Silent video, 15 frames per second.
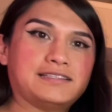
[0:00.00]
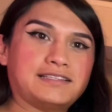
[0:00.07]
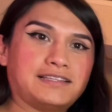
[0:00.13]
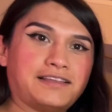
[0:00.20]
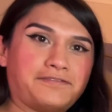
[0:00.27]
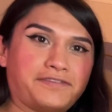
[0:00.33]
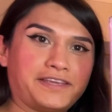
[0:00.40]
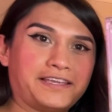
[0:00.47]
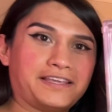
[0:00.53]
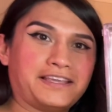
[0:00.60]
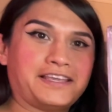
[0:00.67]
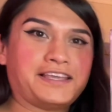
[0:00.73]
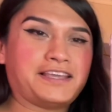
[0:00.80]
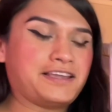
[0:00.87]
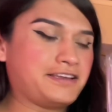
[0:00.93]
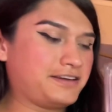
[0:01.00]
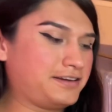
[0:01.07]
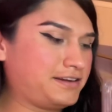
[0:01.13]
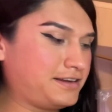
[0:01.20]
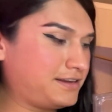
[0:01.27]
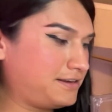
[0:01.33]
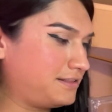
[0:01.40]
Living
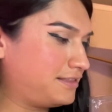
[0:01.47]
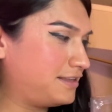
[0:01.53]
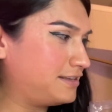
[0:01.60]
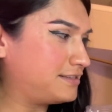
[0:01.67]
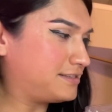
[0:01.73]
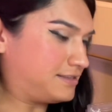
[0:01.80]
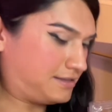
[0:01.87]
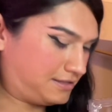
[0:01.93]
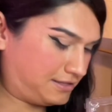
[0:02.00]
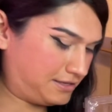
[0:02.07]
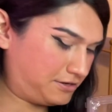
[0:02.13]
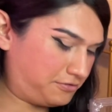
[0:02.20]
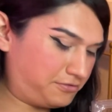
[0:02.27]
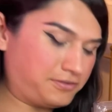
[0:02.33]
here in this little